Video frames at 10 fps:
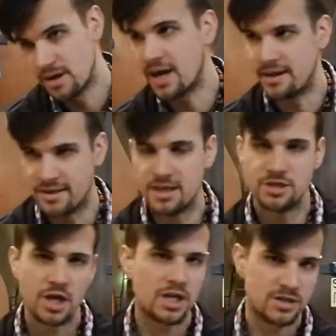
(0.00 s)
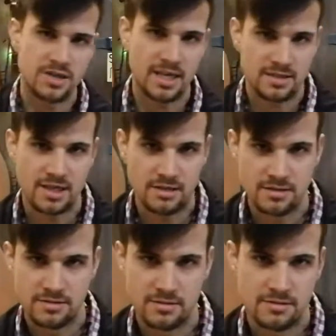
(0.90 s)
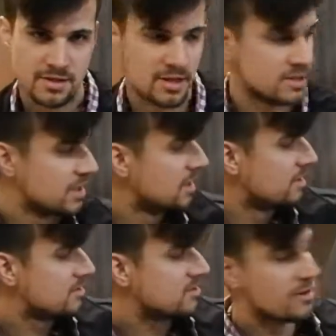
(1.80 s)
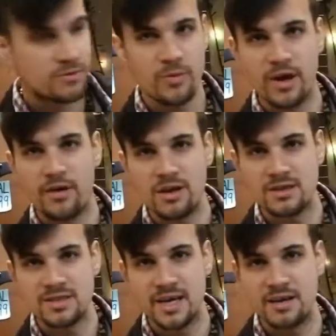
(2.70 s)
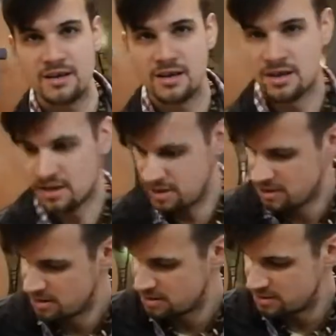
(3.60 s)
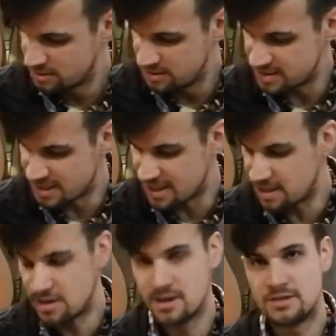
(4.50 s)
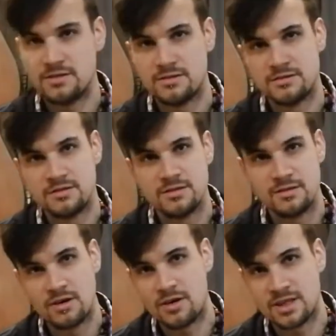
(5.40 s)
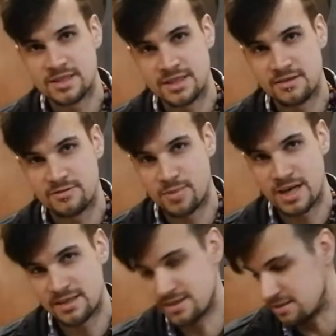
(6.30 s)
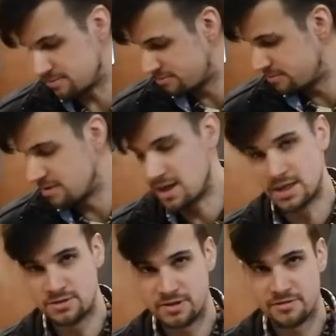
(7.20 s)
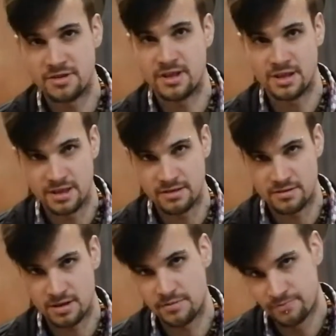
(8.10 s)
and then changes that sound. So software orientated, standalone, on itself, by itself, I do everything kind of thing.